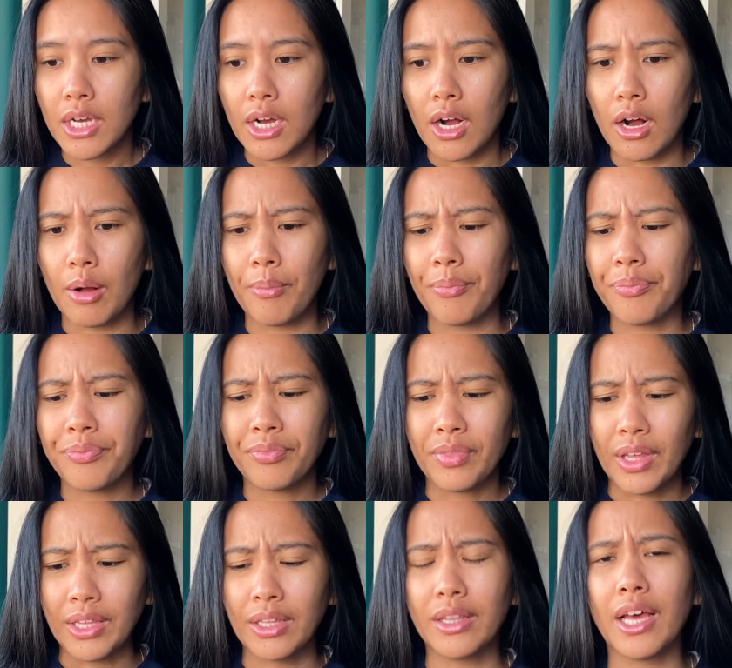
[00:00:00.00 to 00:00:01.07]
Um,
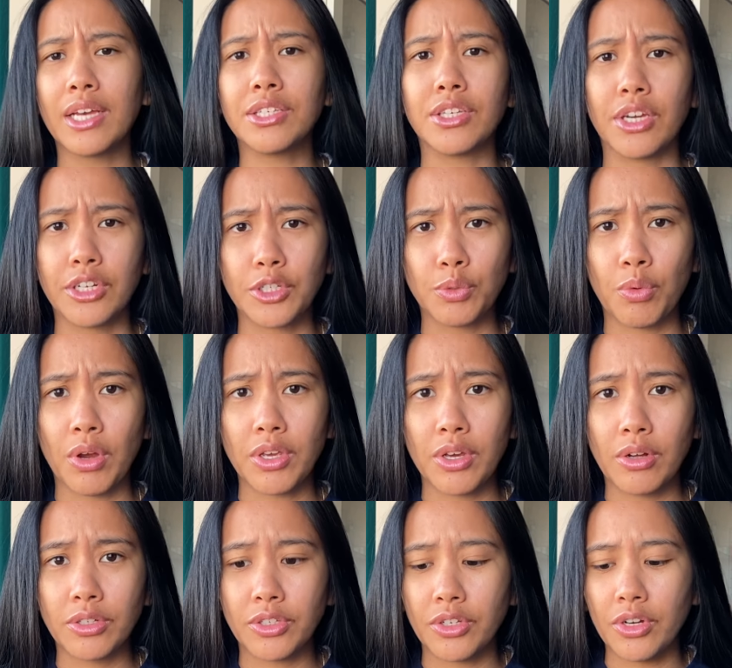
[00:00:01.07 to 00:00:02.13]
and the last thing I just want
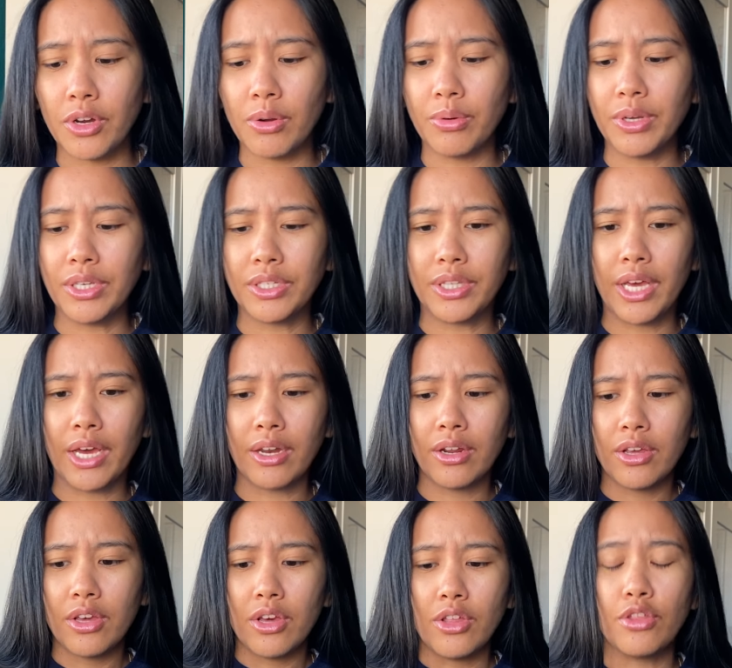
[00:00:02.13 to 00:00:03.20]
y'all to know is that
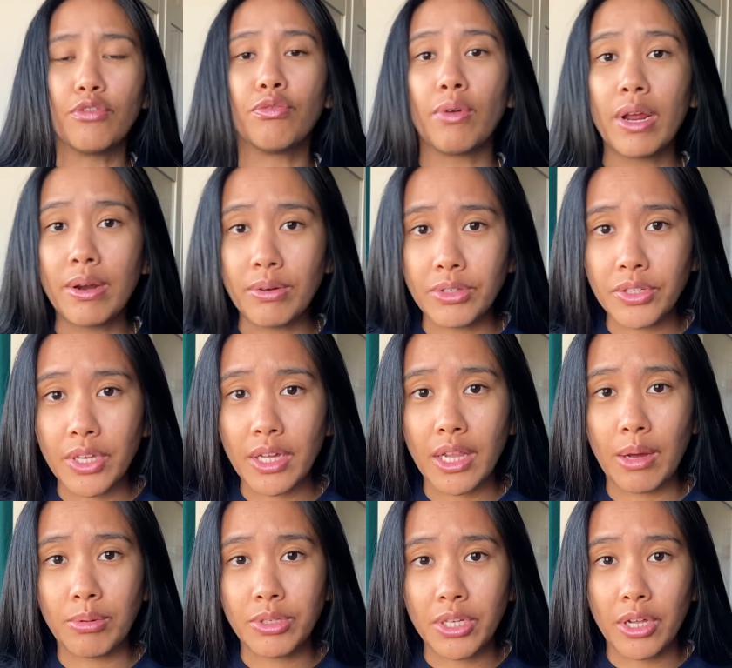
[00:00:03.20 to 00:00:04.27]
the fragrance sale
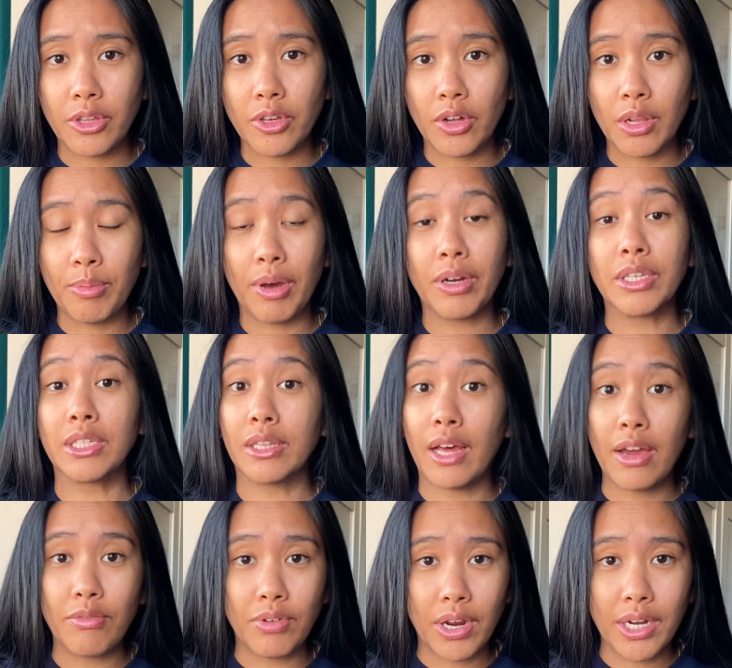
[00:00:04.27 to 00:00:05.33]
I was telling y'all about is
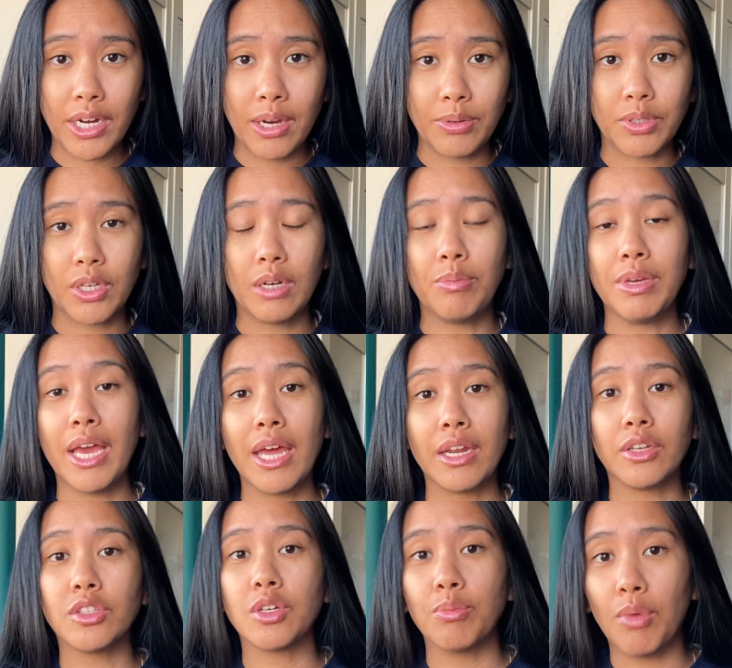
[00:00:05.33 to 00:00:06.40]
live right now. It's going to be
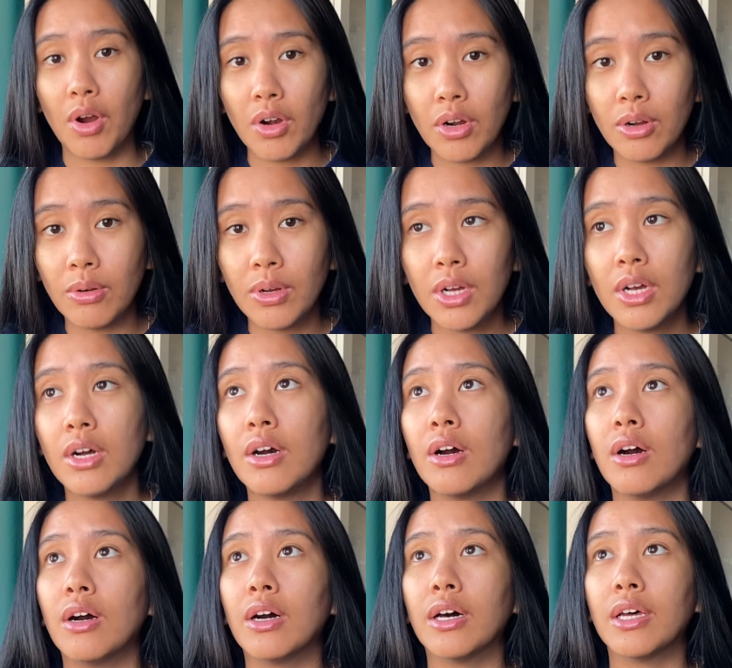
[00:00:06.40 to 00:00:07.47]
ending tomorrow
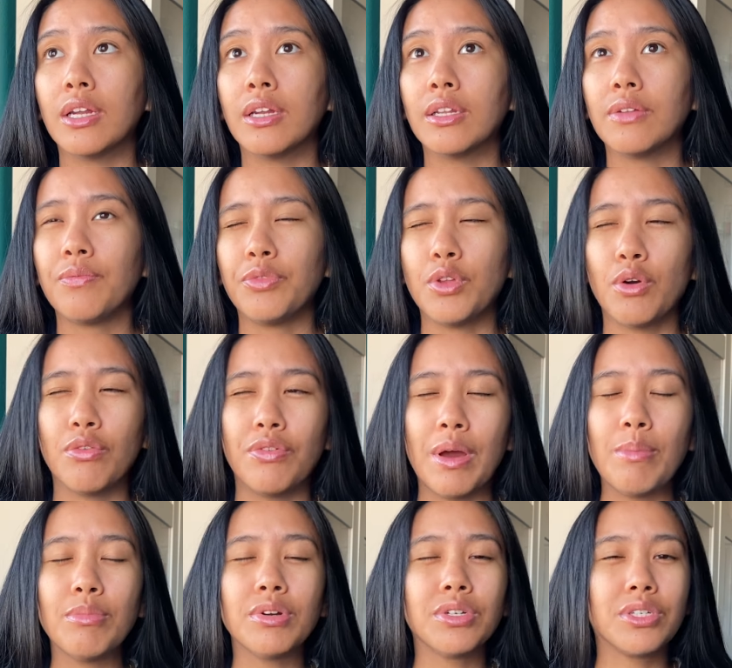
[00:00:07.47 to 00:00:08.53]
on
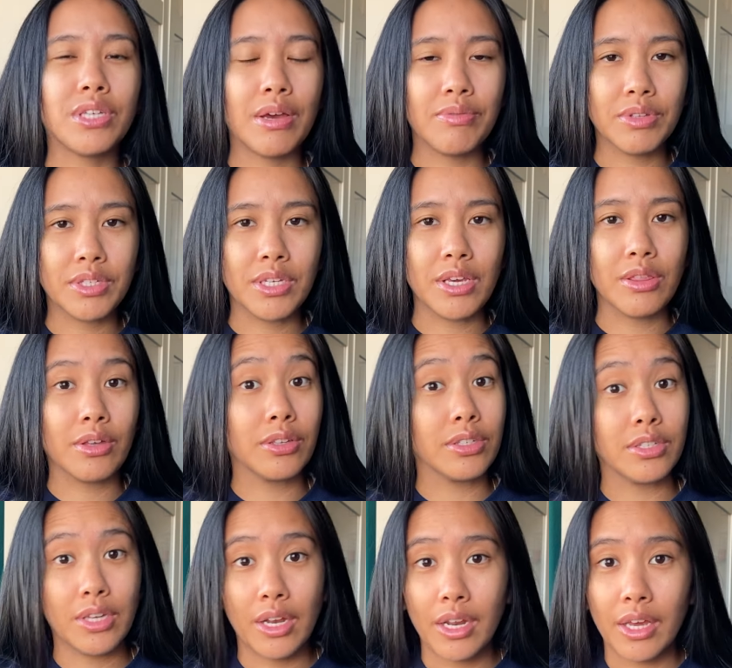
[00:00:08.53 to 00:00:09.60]
November 17th on
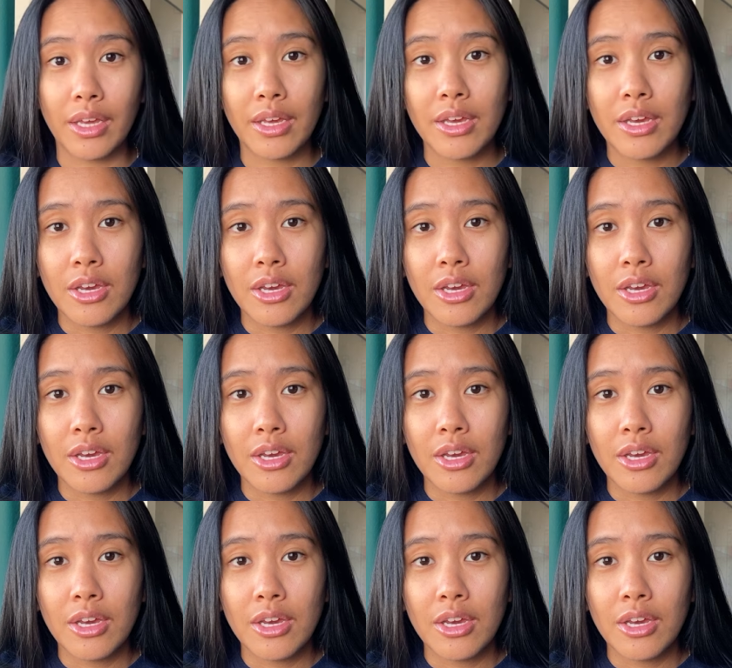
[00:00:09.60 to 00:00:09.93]
Sunday.